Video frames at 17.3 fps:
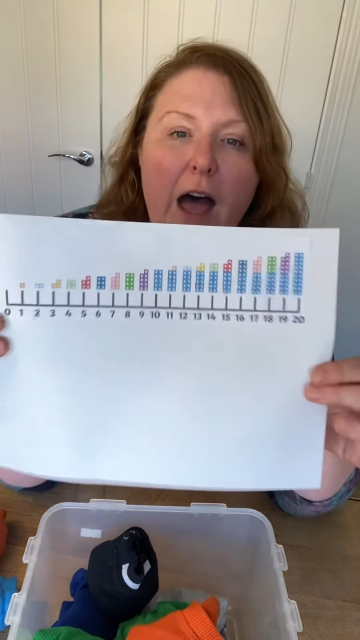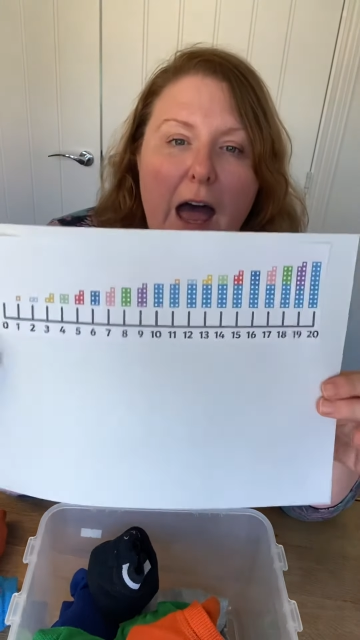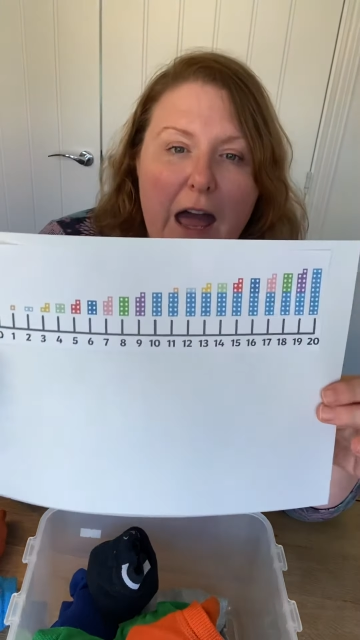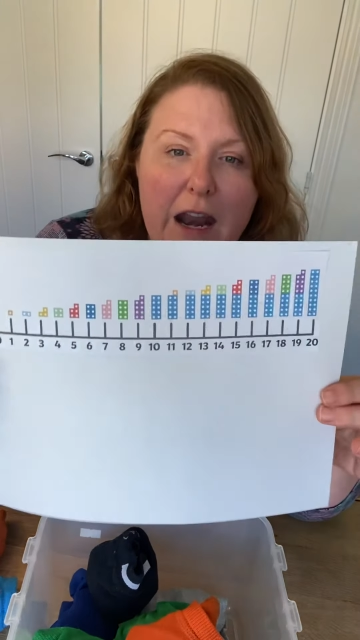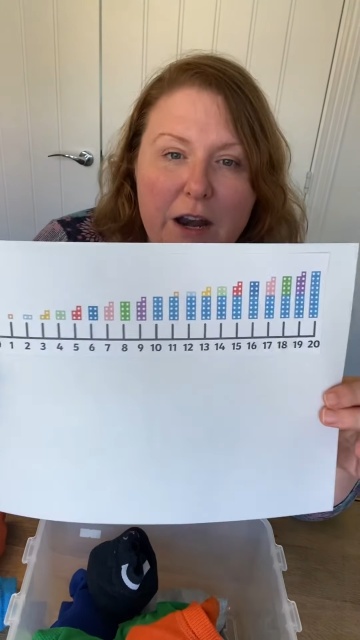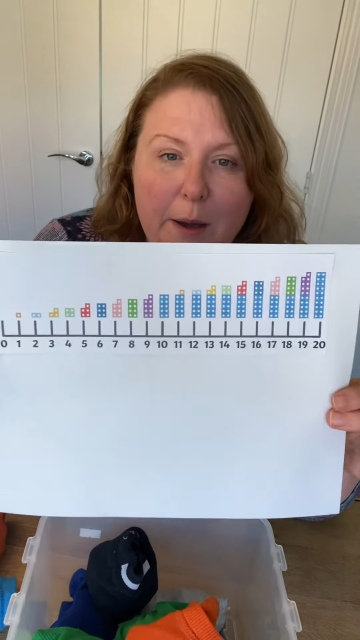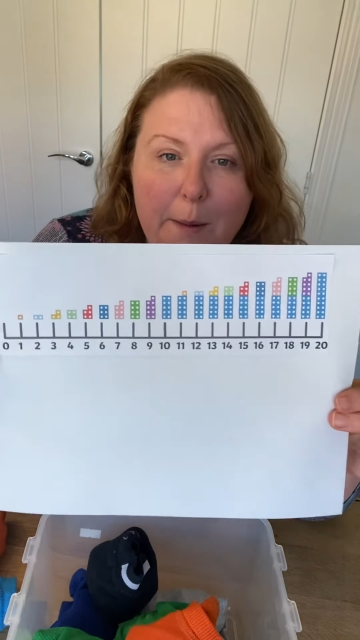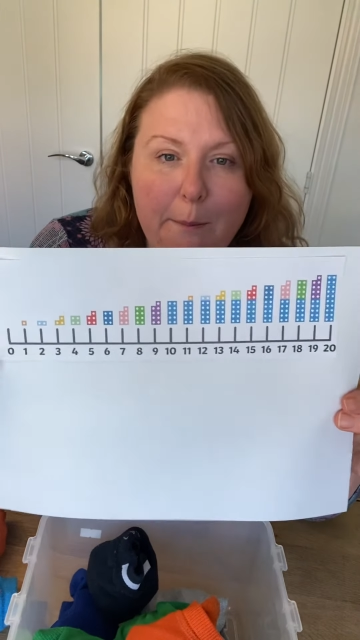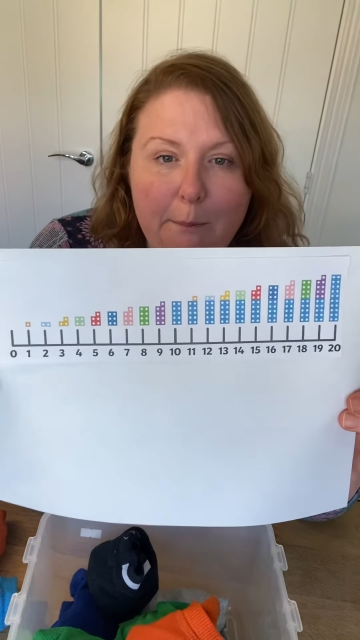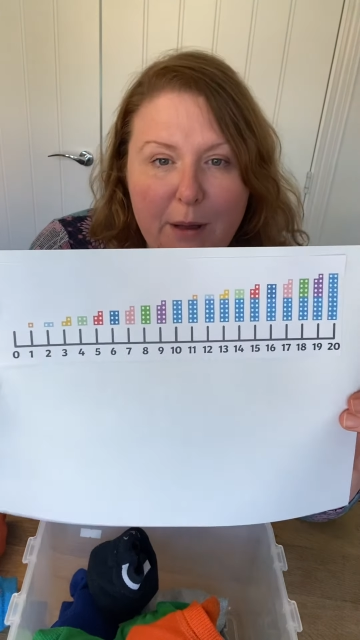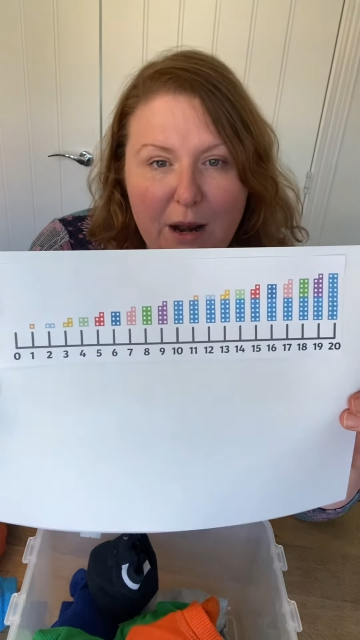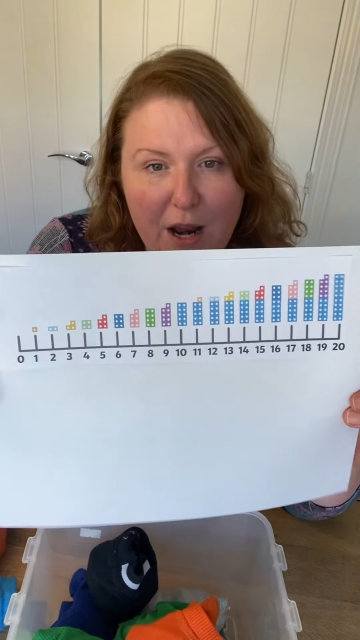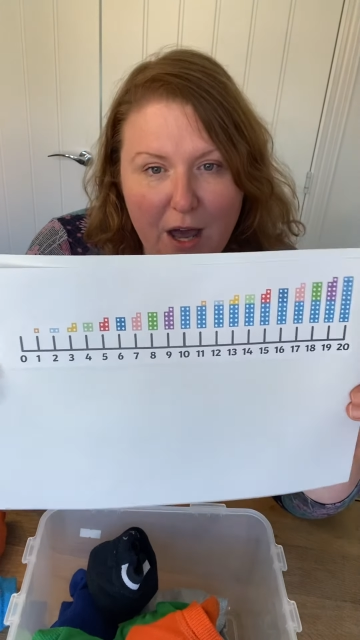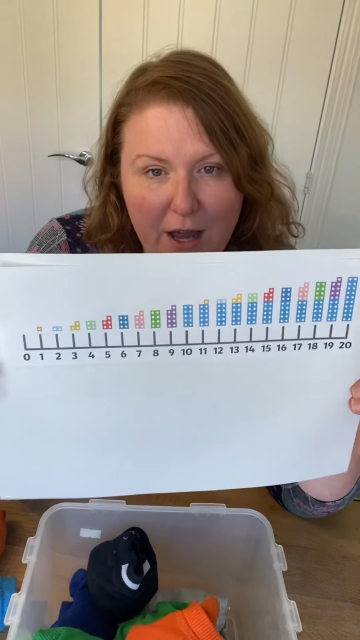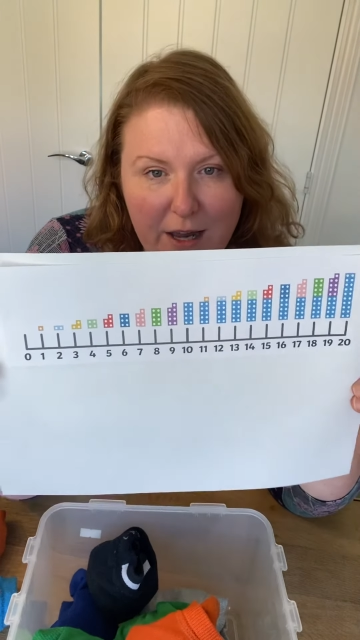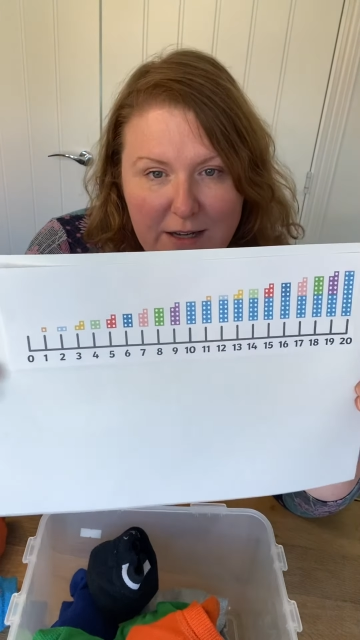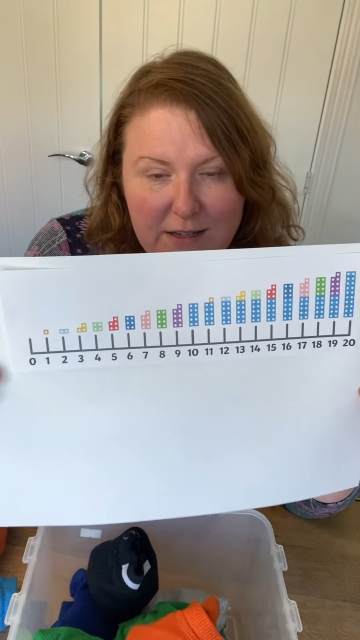a number
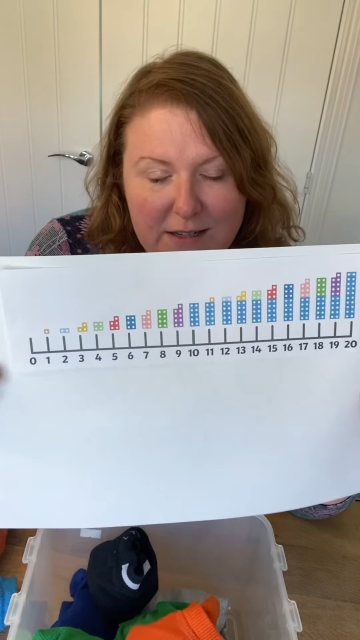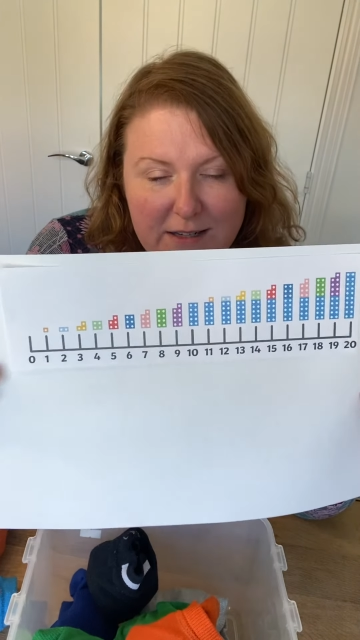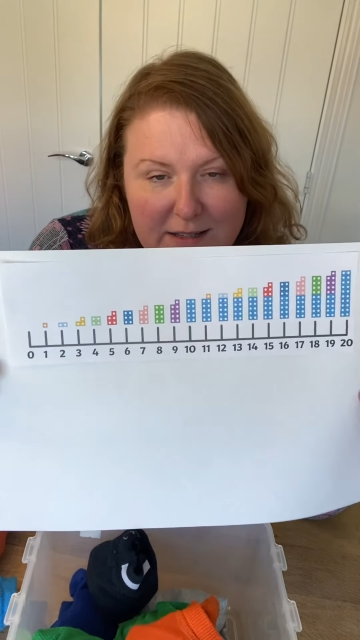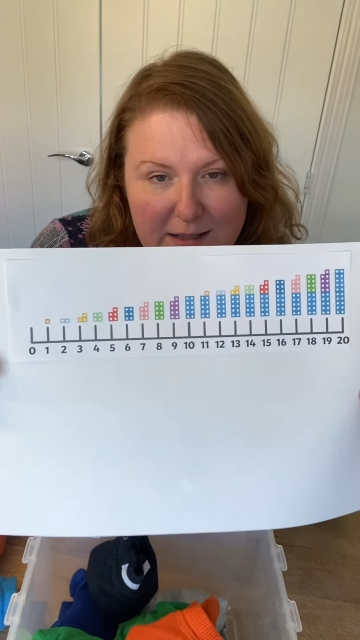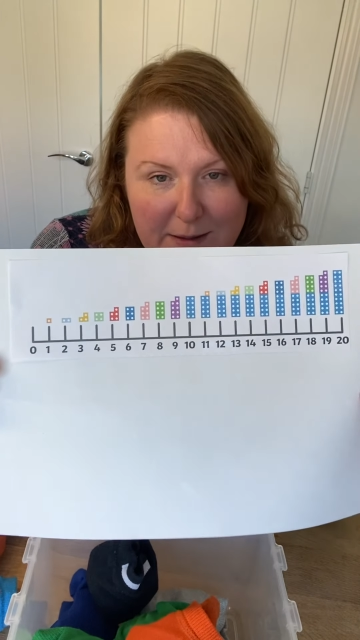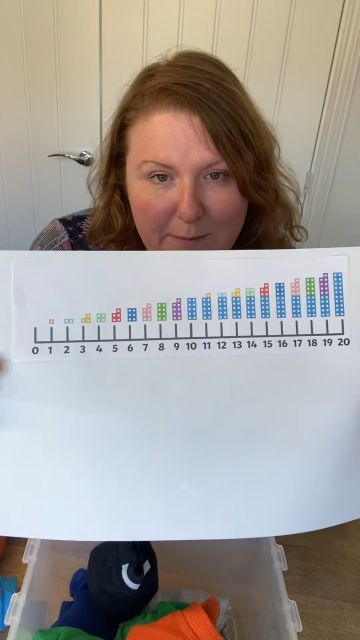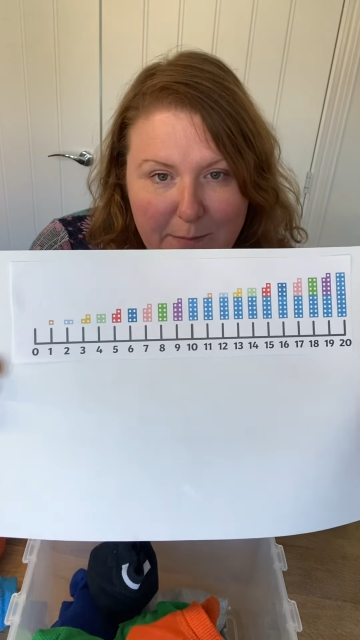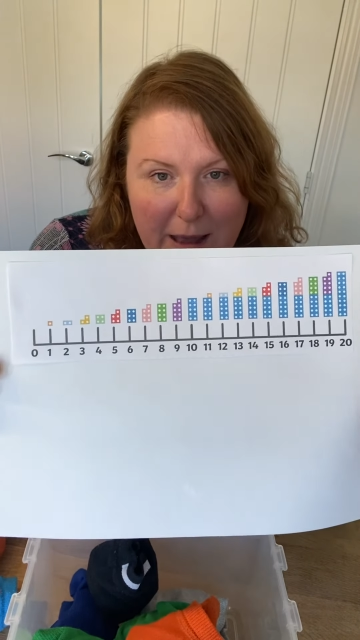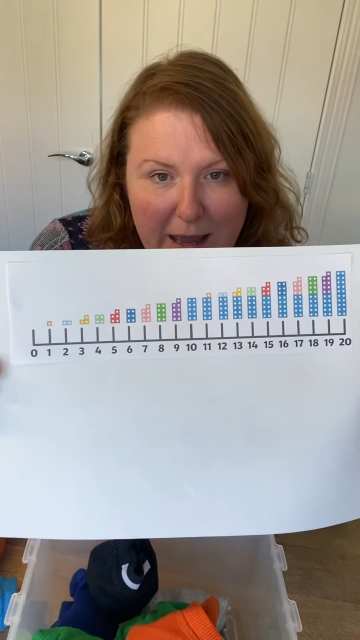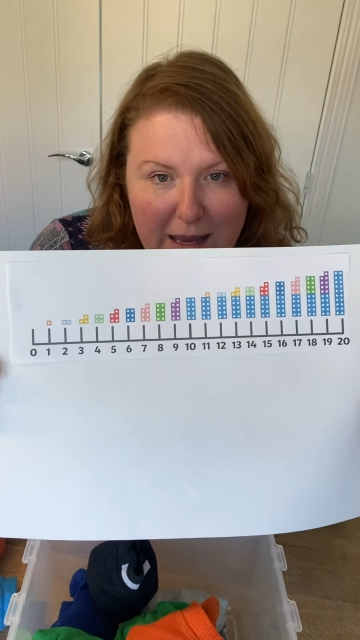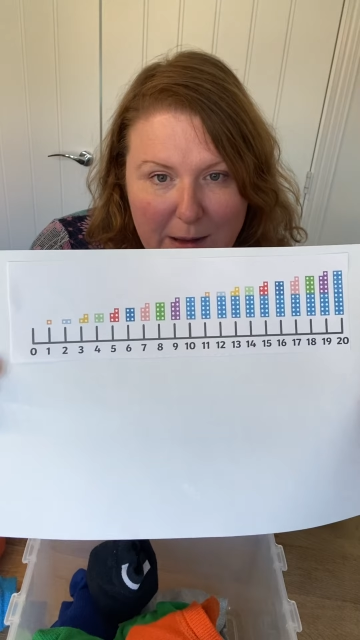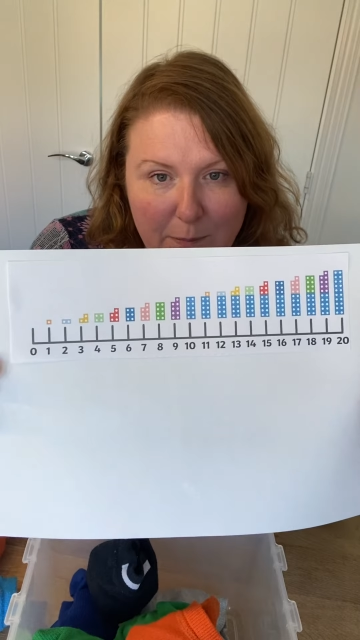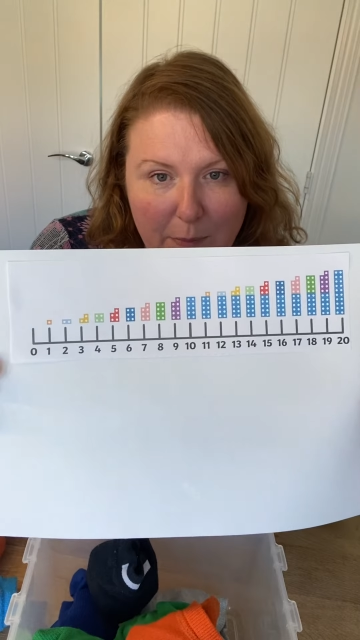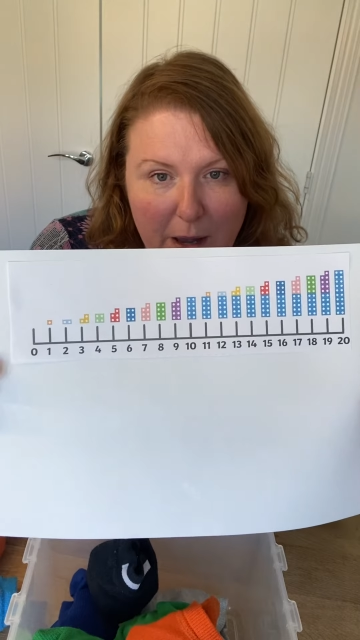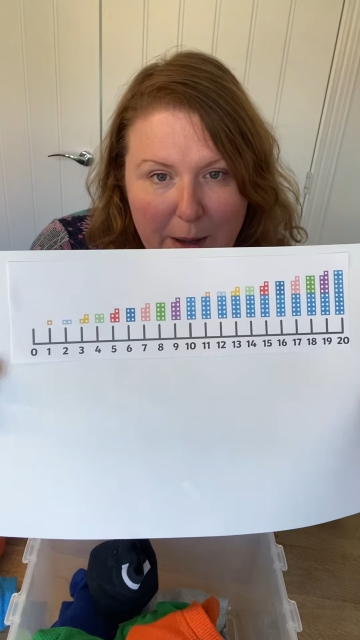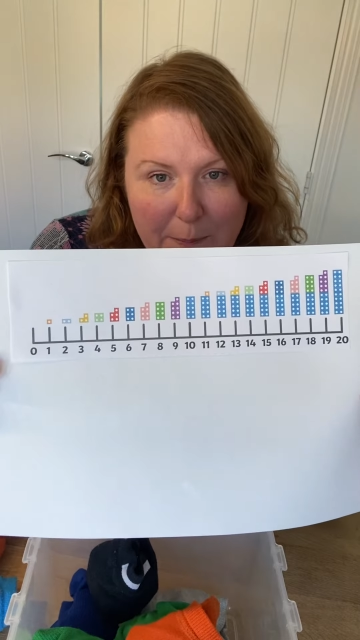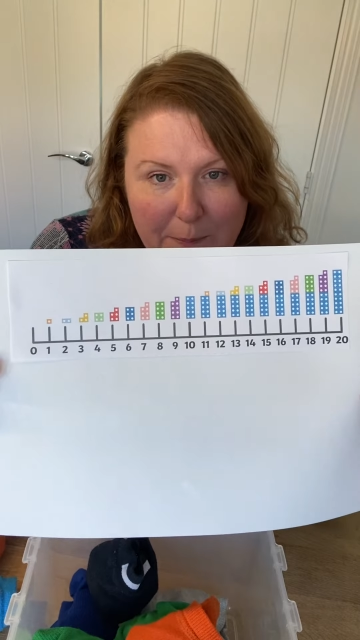line to some
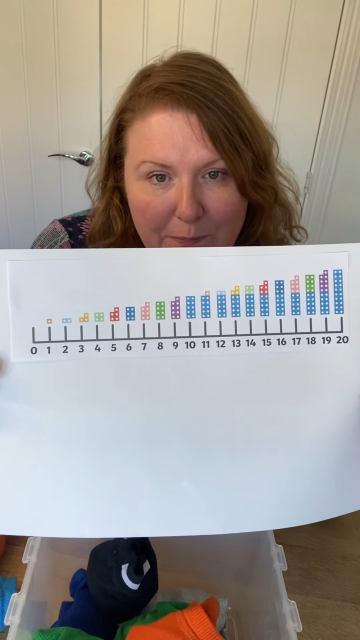paper,